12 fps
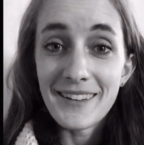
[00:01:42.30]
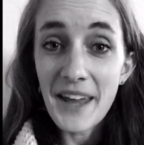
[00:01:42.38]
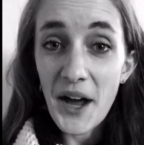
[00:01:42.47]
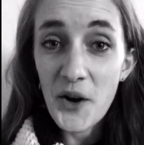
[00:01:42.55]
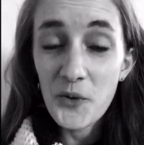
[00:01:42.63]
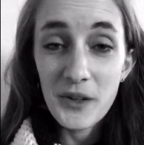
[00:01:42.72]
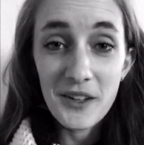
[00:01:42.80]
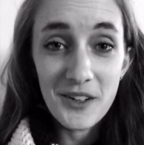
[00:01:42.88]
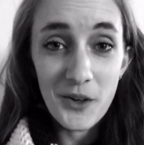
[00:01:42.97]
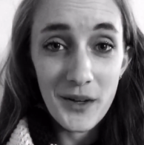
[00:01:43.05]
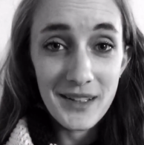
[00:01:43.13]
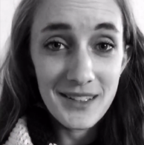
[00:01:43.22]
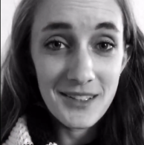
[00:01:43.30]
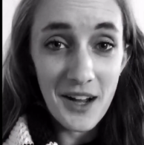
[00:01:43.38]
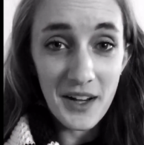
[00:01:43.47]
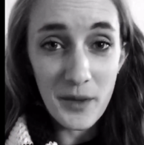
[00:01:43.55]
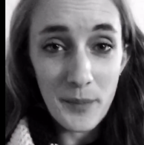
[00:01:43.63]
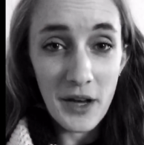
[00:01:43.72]
Now we are going to
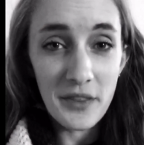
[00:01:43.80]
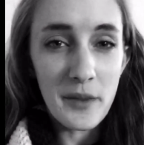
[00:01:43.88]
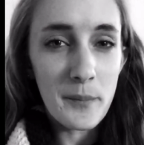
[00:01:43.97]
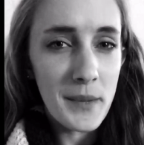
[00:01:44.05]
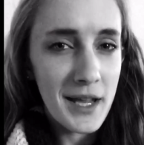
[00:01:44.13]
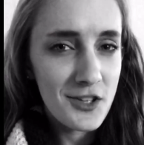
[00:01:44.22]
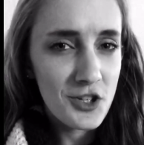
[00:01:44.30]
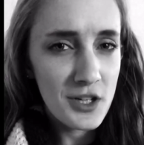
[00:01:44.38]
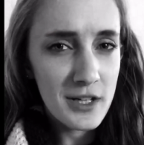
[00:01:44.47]
talk about the major